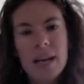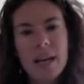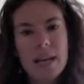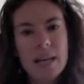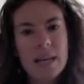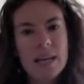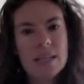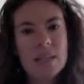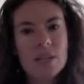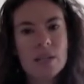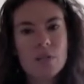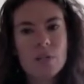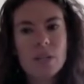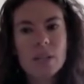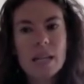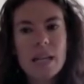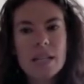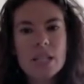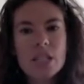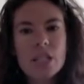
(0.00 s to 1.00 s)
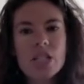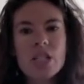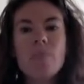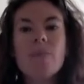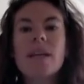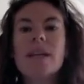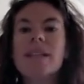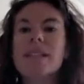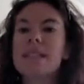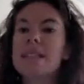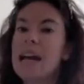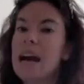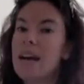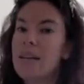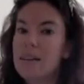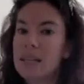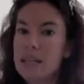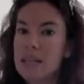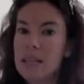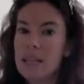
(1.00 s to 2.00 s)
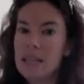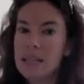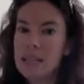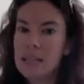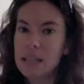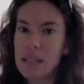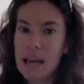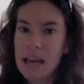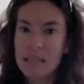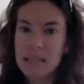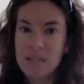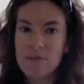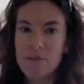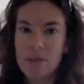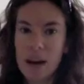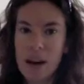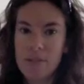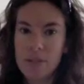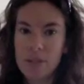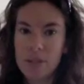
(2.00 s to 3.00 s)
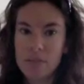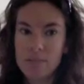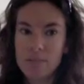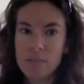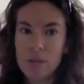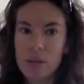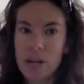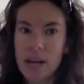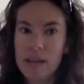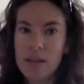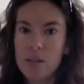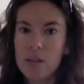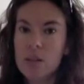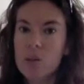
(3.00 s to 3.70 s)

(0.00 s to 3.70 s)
is the relationship that is guaranteed to last forever, okay?